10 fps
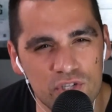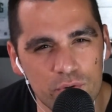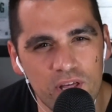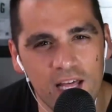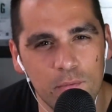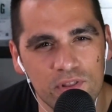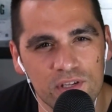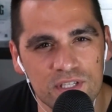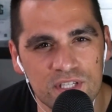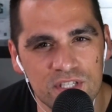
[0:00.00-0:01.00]
do that with a
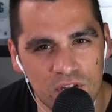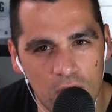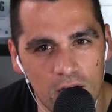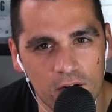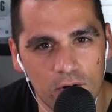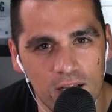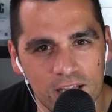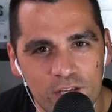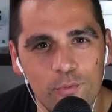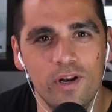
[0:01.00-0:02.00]
stock, right?
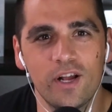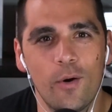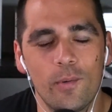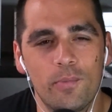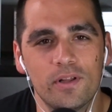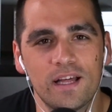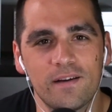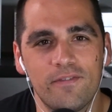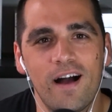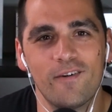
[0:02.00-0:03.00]
Like you wouldn't go and put
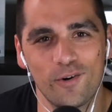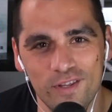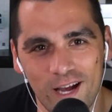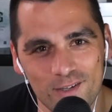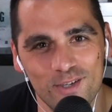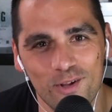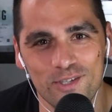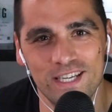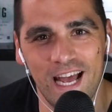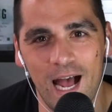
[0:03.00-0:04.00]
like
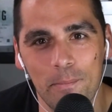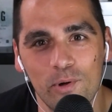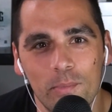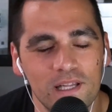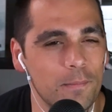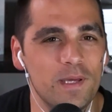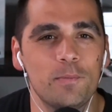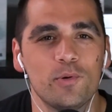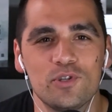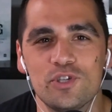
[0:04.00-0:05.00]
$500,000 into Apple, but like
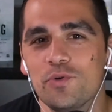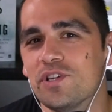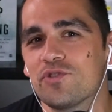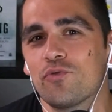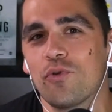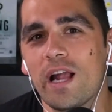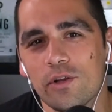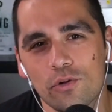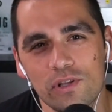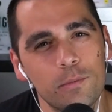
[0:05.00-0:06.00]
people do this
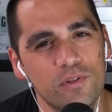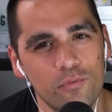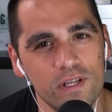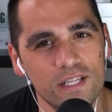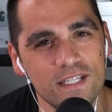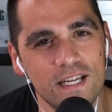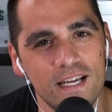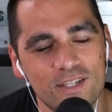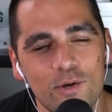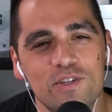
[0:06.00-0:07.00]
regularly with real estate.
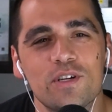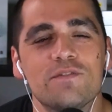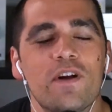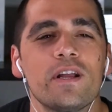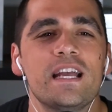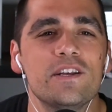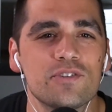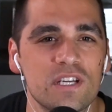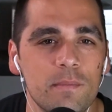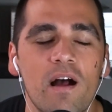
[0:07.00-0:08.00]
And so it's very
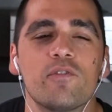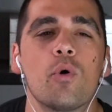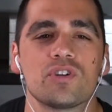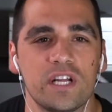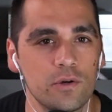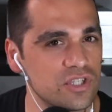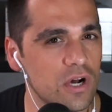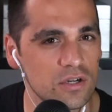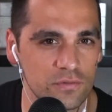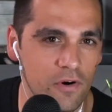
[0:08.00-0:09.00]
interesting. Of course, I know
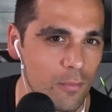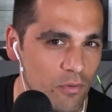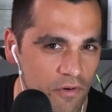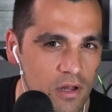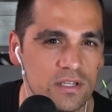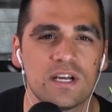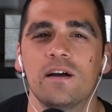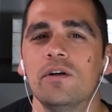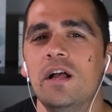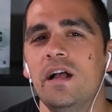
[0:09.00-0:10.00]
stocks are far more
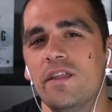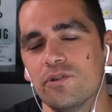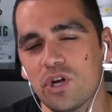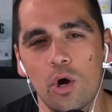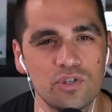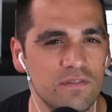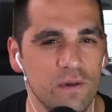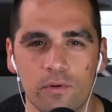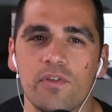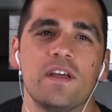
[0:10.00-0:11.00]
volatile. There's a host of
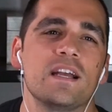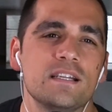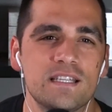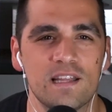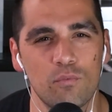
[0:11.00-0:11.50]
other things that